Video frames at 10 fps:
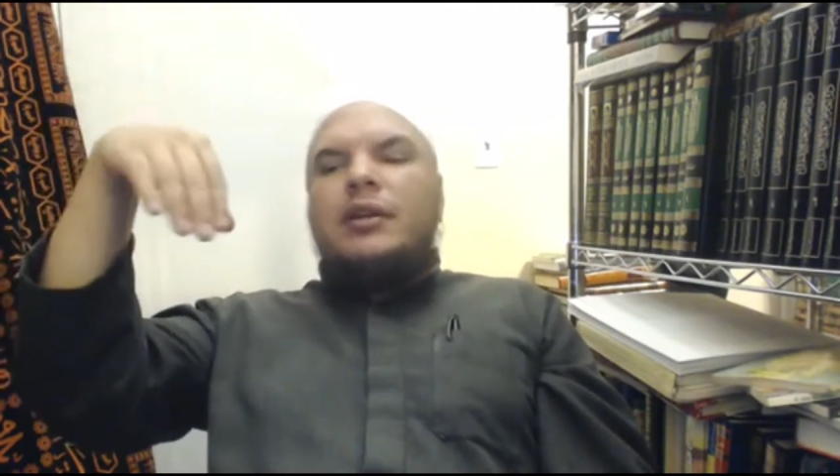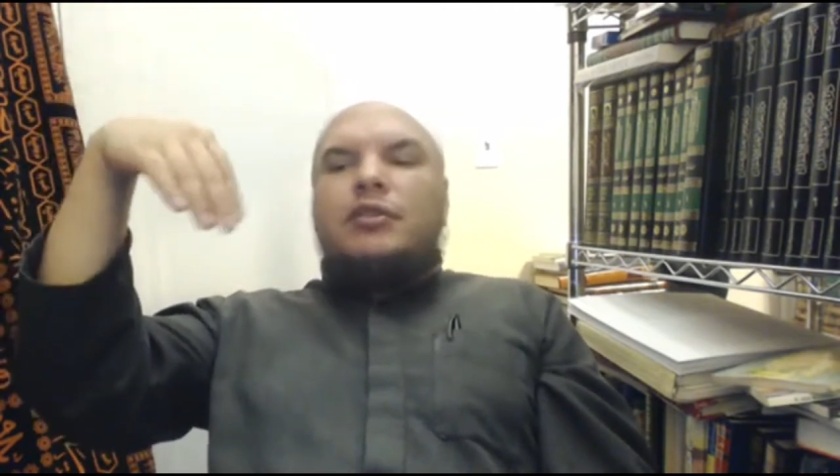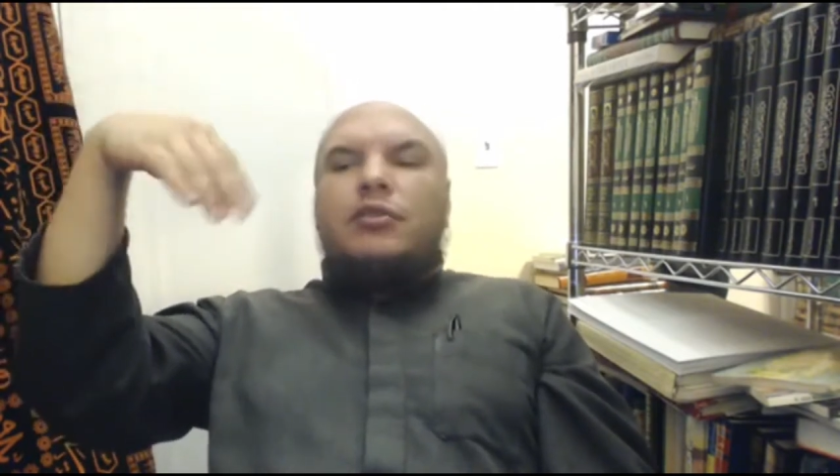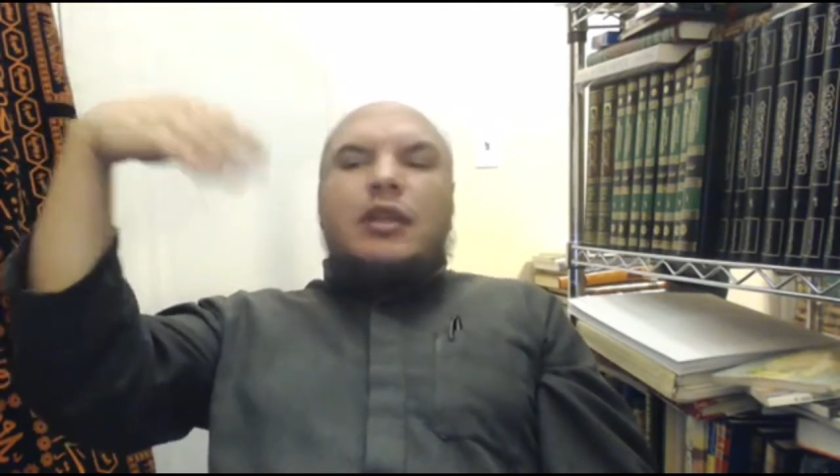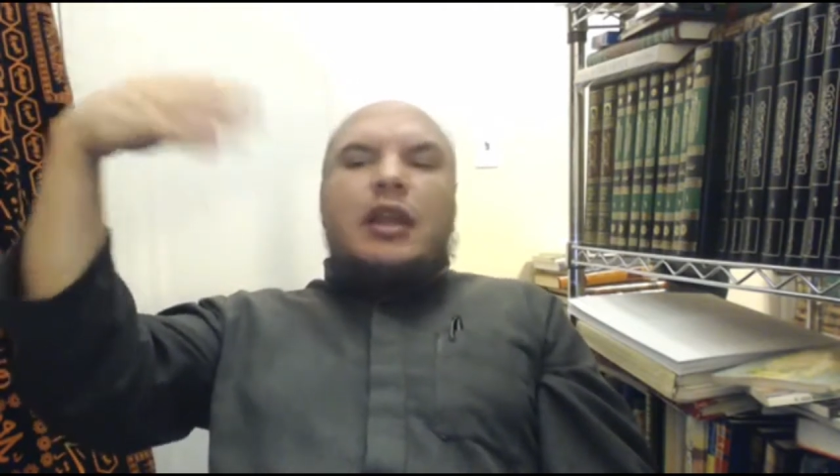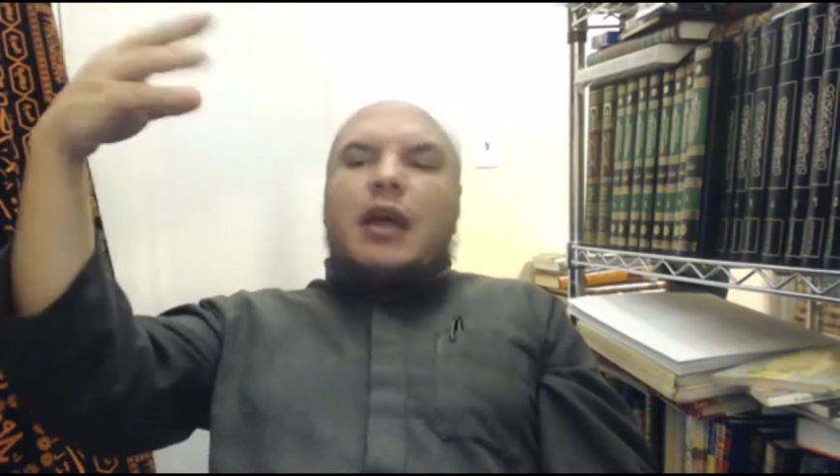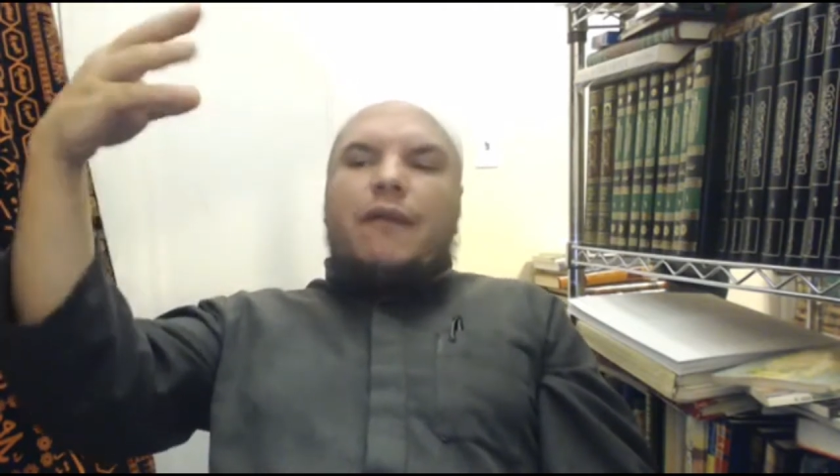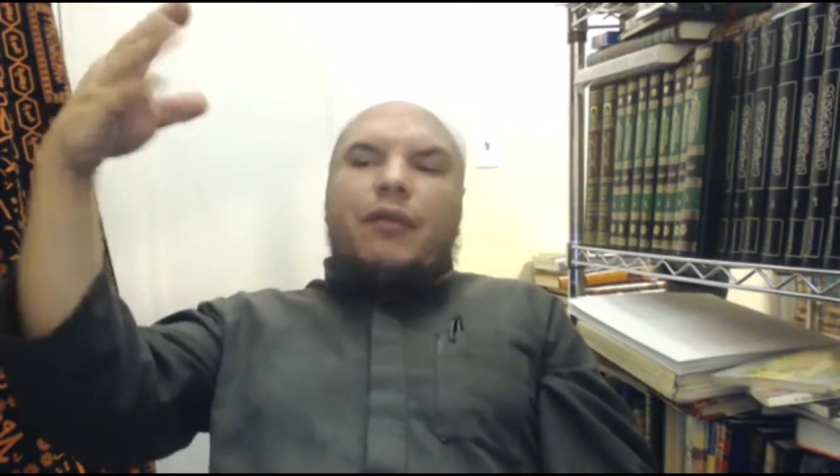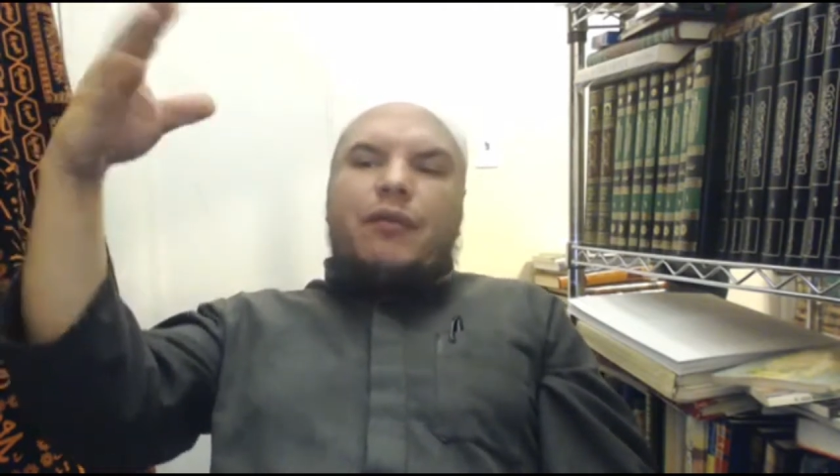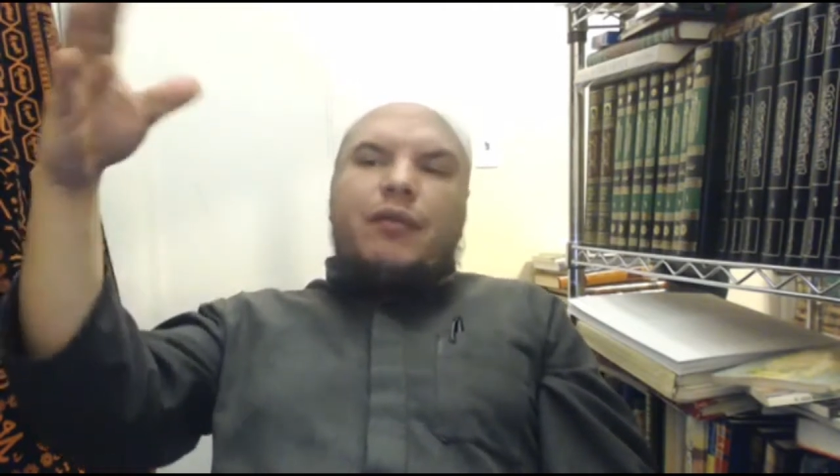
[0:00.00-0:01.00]
So then
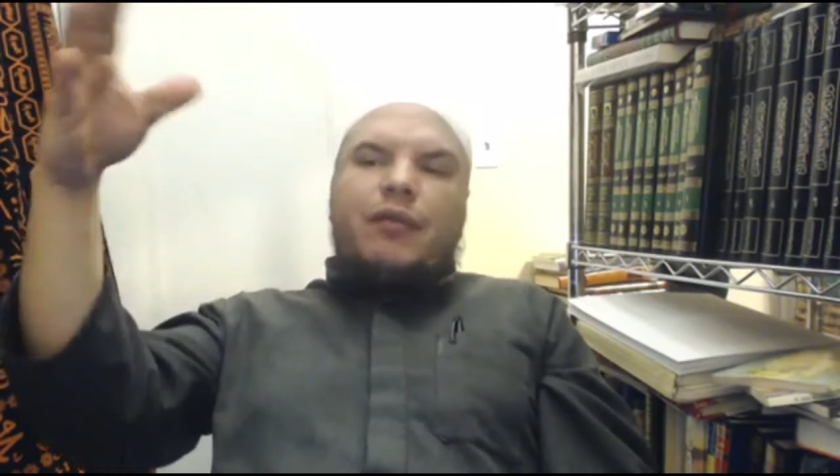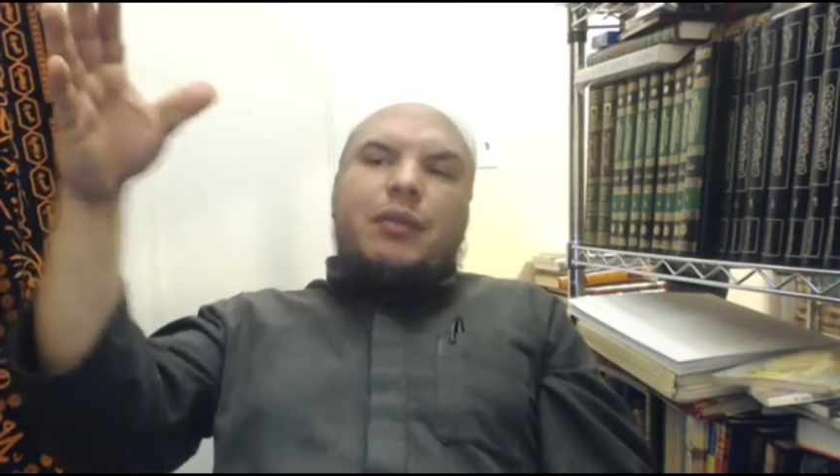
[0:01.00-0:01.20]
after 50